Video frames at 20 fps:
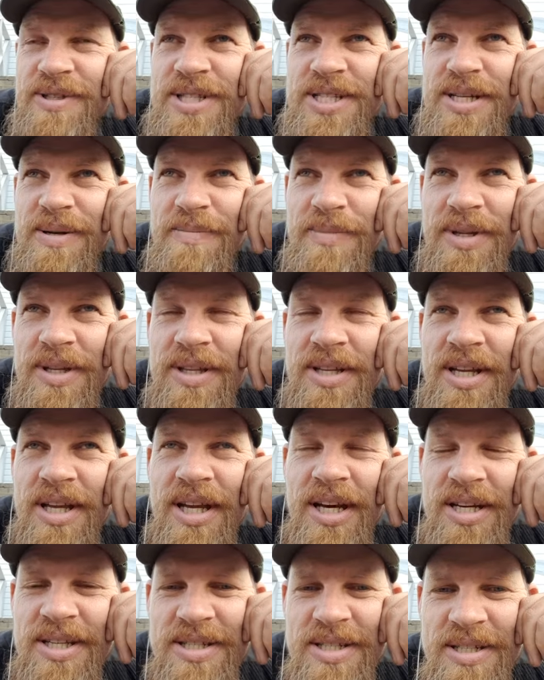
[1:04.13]
it's something that
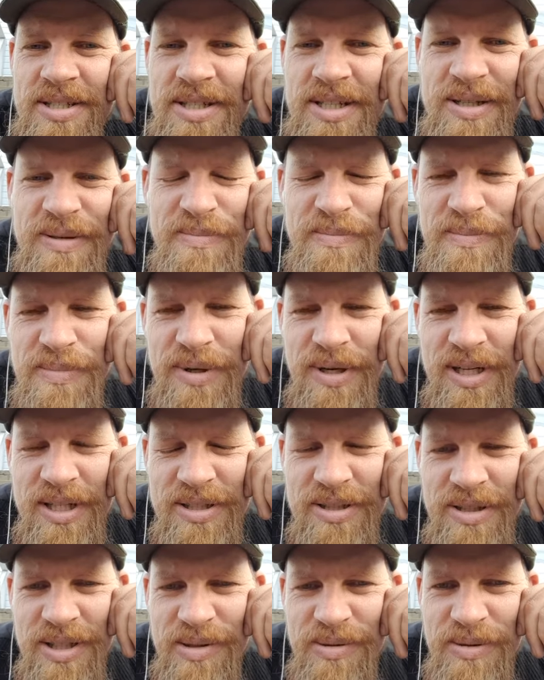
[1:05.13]
has an
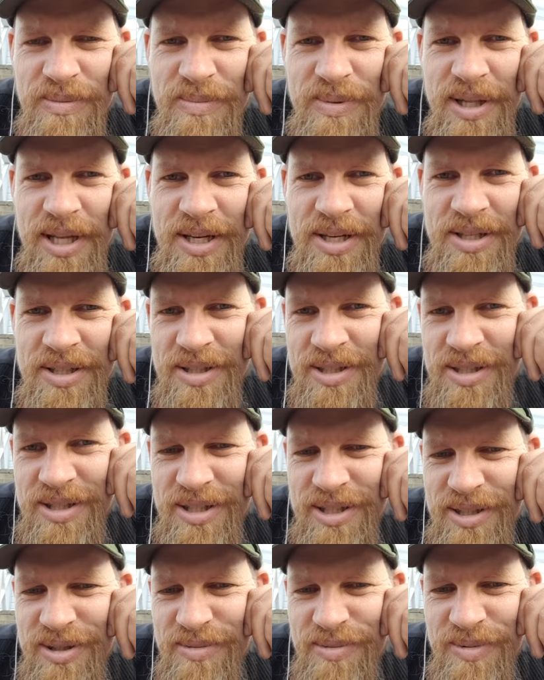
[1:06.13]
impact on our planet,
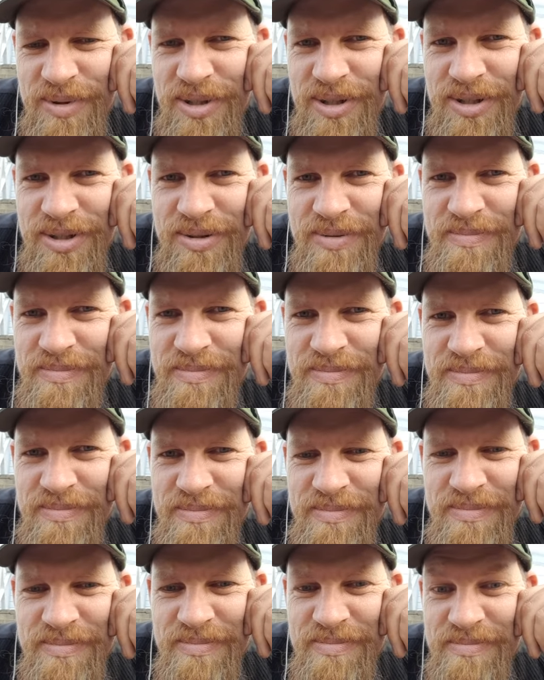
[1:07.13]
it will
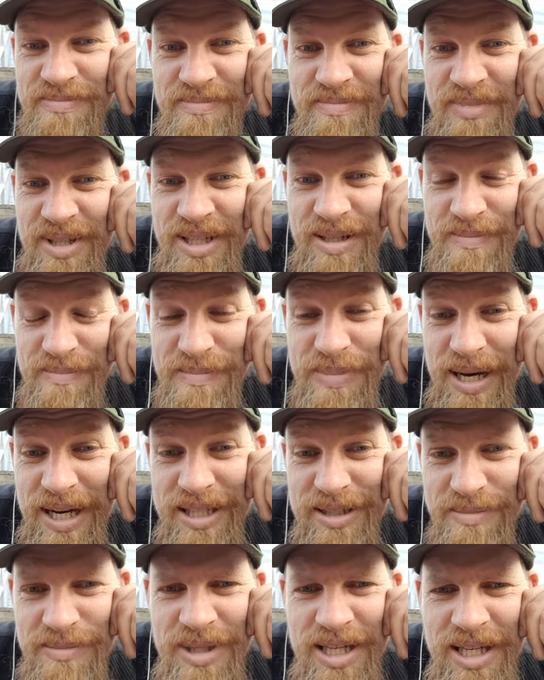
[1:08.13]

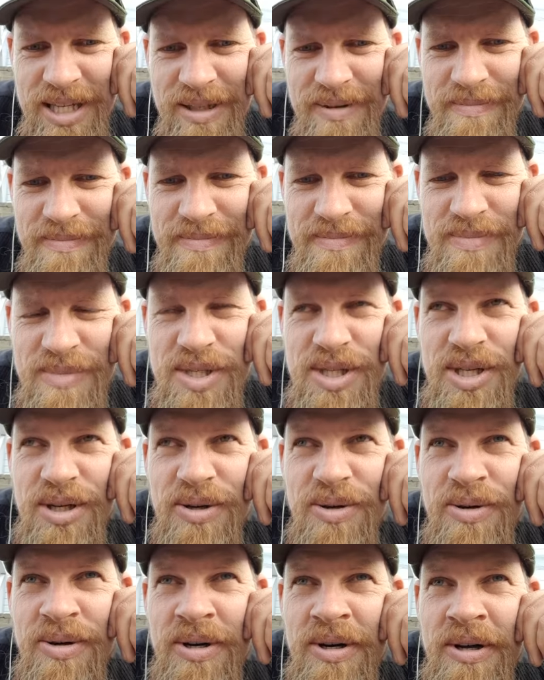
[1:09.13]
impact me.
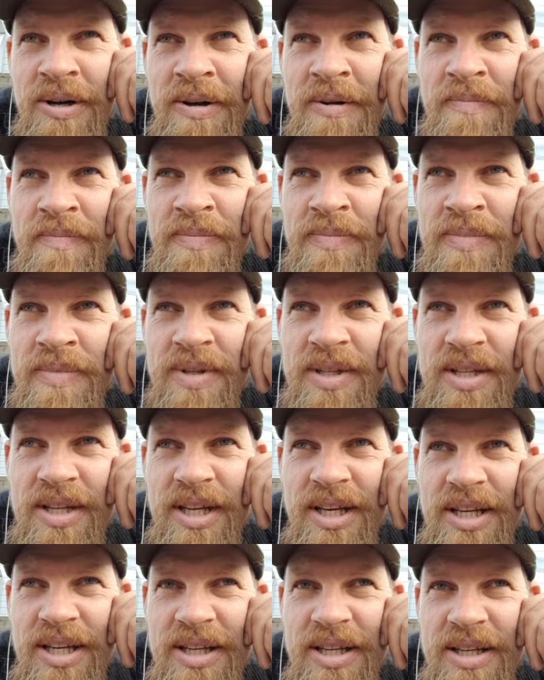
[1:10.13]
So,
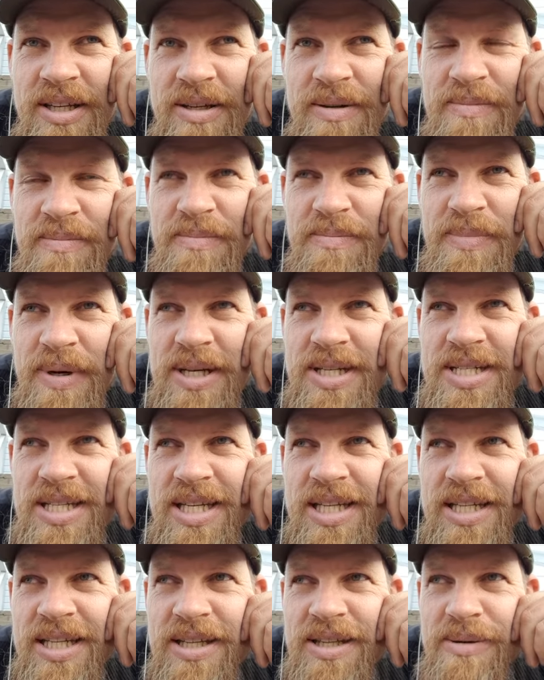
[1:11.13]
like,
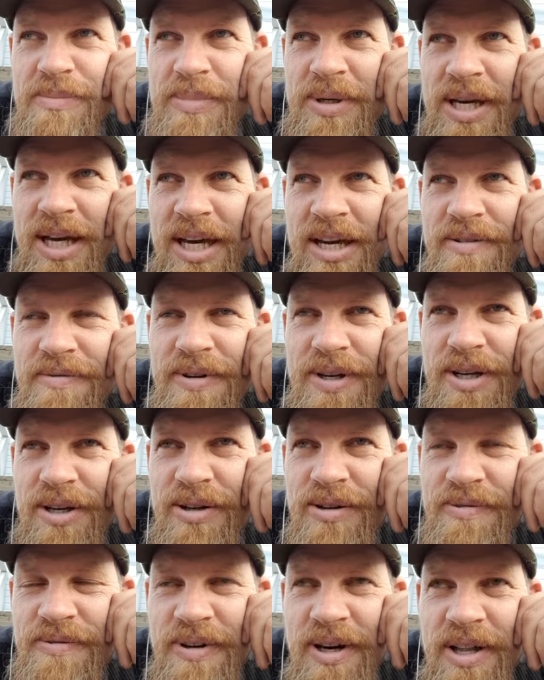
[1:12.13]
basically, the behavior
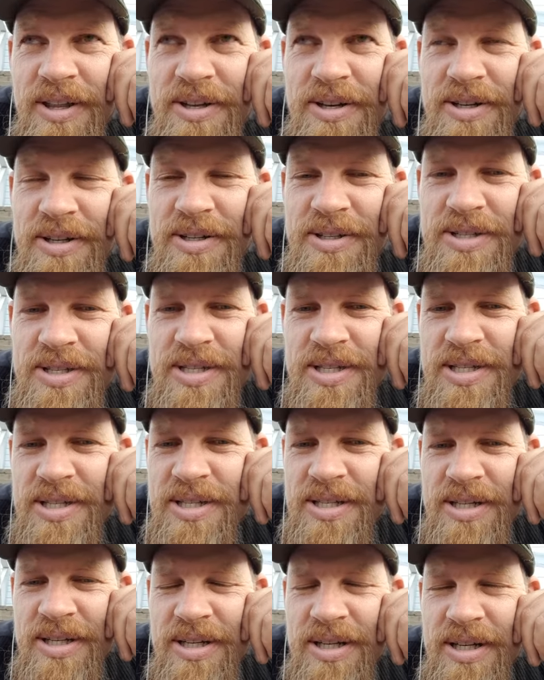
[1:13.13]
of others